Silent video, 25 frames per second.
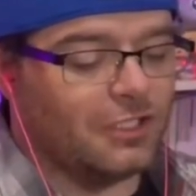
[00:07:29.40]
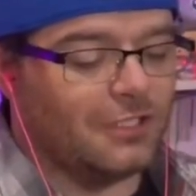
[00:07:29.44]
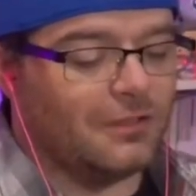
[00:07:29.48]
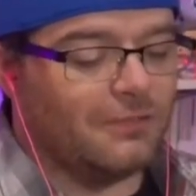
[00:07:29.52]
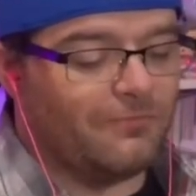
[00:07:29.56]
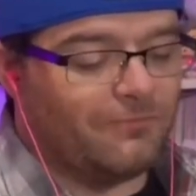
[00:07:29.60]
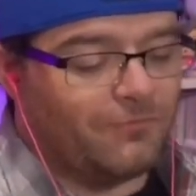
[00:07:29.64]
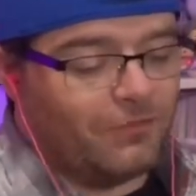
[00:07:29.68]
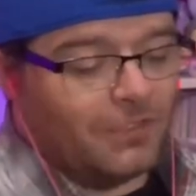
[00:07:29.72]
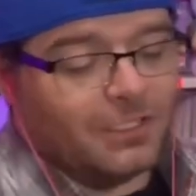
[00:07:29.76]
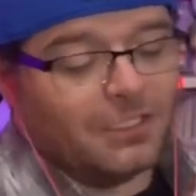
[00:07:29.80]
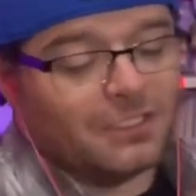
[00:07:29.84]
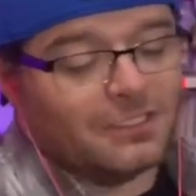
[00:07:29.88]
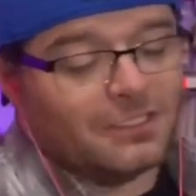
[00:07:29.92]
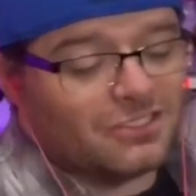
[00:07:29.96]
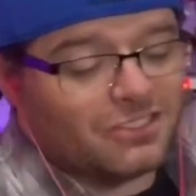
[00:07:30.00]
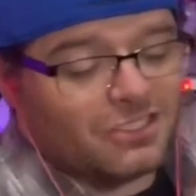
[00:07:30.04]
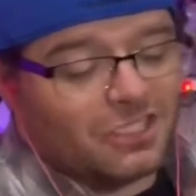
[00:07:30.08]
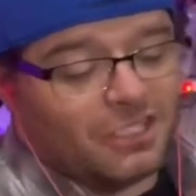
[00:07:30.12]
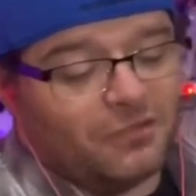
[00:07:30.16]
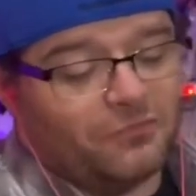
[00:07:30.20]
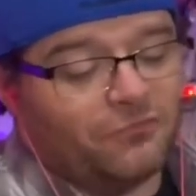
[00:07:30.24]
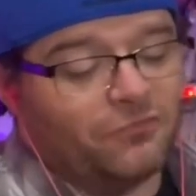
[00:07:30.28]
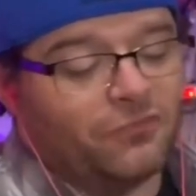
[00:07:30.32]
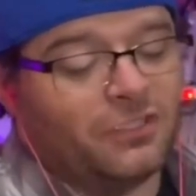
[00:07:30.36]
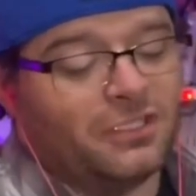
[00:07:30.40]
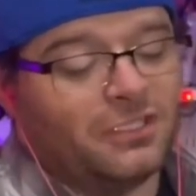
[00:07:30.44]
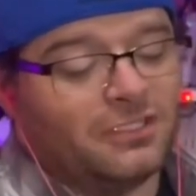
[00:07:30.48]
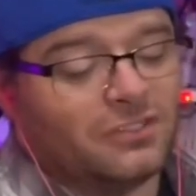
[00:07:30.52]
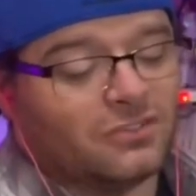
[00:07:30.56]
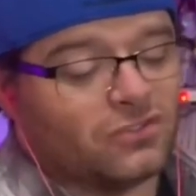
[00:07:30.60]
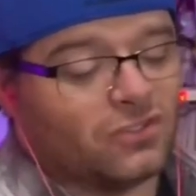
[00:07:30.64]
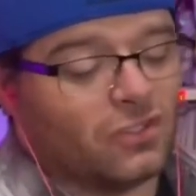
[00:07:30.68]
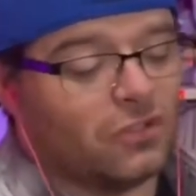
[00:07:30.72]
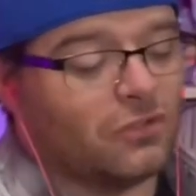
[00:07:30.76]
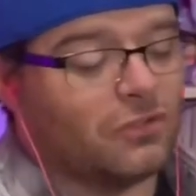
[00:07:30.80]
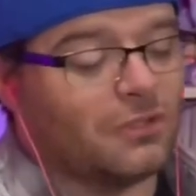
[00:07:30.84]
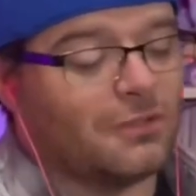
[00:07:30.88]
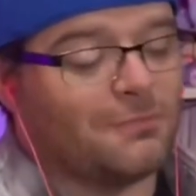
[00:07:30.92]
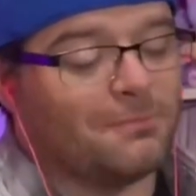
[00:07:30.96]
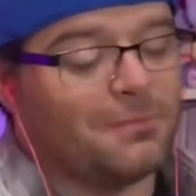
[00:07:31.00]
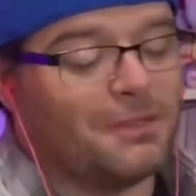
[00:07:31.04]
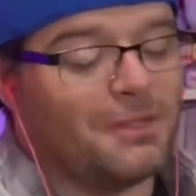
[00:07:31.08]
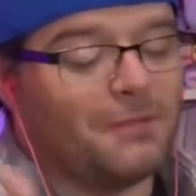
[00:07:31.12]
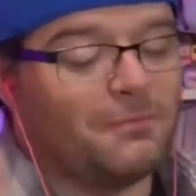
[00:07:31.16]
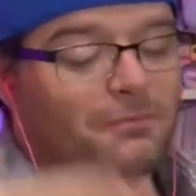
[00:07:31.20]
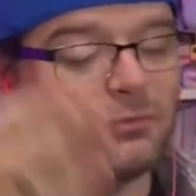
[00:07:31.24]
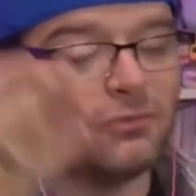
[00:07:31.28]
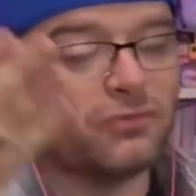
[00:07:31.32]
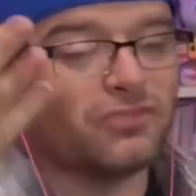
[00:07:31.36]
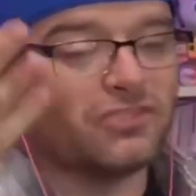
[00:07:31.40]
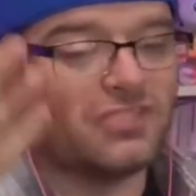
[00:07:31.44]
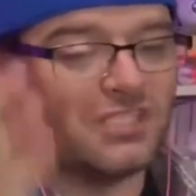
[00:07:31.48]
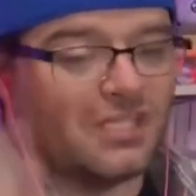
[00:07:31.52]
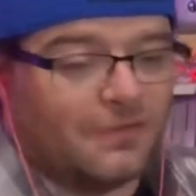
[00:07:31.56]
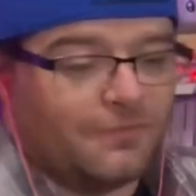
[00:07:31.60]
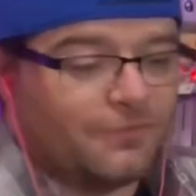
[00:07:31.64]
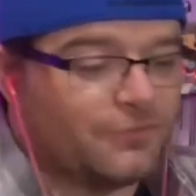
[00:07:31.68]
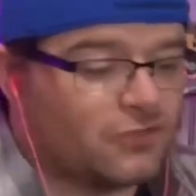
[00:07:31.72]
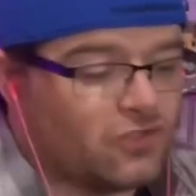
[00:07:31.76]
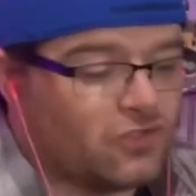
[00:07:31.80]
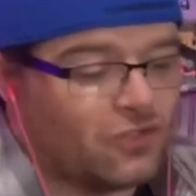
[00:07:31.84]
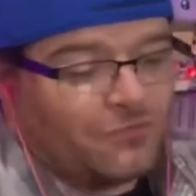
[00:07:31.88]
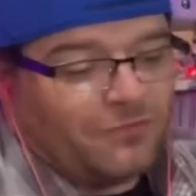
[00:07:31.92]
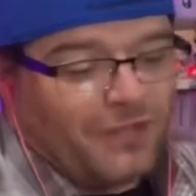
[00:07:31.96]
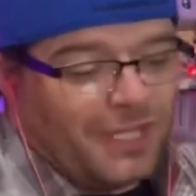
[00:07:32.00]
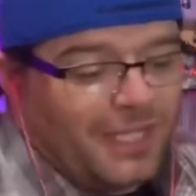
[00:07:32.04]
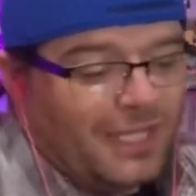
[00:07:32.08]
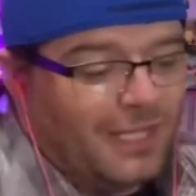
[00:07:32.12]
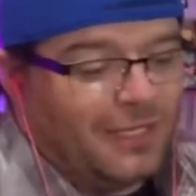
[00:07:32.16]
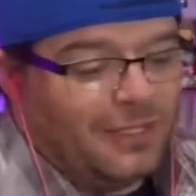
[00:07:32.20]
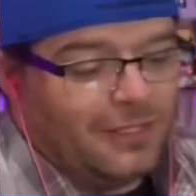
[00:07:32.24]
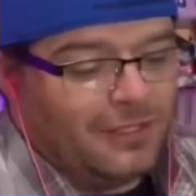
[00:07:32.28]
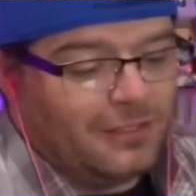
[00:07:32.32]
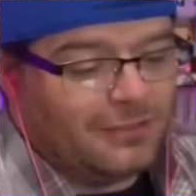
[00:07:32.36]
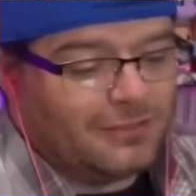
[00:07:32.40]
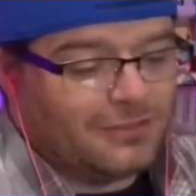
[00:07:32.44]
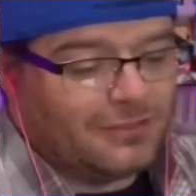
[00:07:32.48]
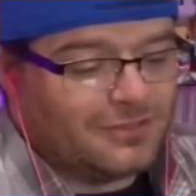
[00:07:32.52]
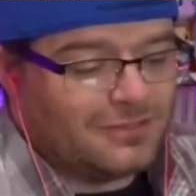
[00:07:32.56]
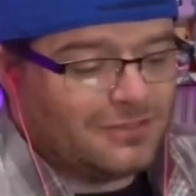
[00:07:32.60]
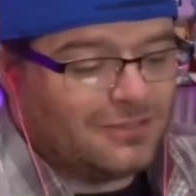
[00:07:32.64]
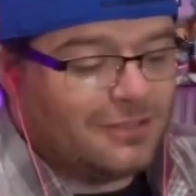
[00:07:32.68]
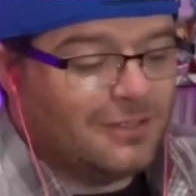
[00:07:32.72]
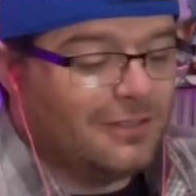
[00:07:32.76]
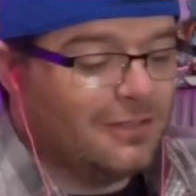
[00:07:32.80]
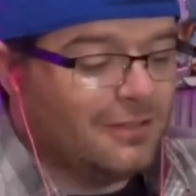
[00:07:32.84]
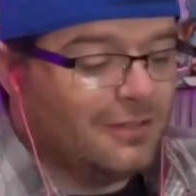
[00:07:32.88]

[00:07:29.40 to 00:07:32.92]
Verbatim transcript: invented selfies so that people self-surveillance?